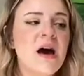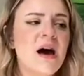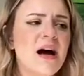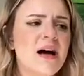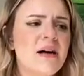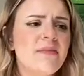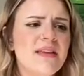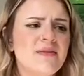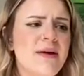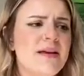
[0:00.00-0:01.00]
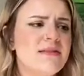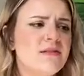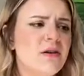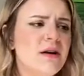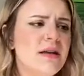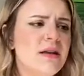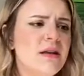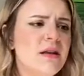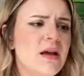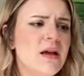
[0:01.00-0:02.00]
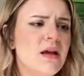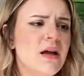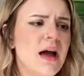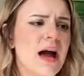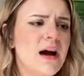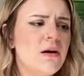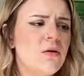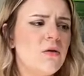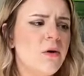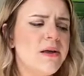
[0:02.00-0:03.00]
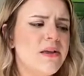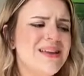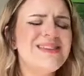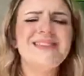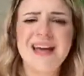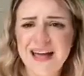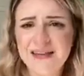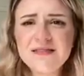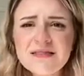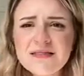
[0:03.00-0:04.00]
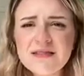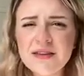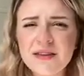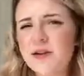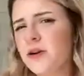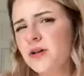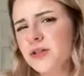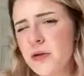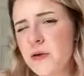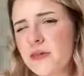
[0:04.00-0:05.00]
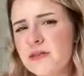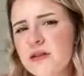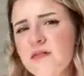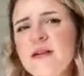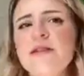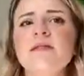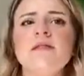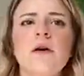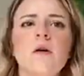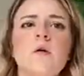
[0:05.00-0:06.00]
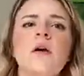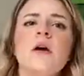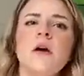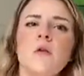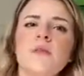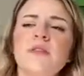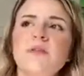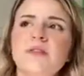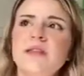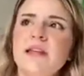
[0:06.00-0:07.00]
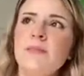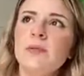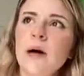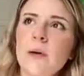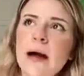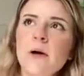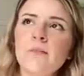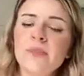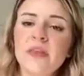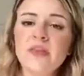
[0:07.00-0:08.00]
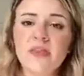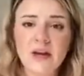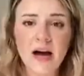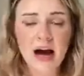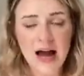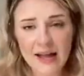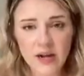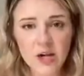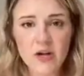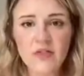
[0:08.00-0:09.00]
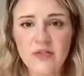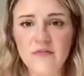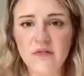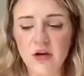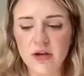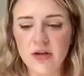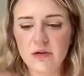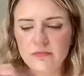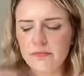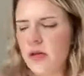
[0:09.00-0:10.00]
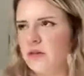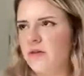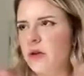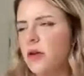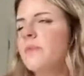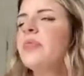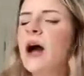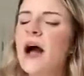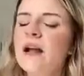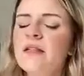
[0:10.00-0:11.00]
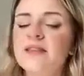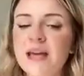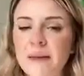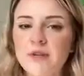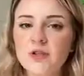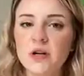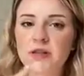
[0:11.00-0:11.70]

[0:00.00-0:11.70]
That depends on how intense you're doing the service. So with the Brazilian blowout, the higher the higher the temperature on the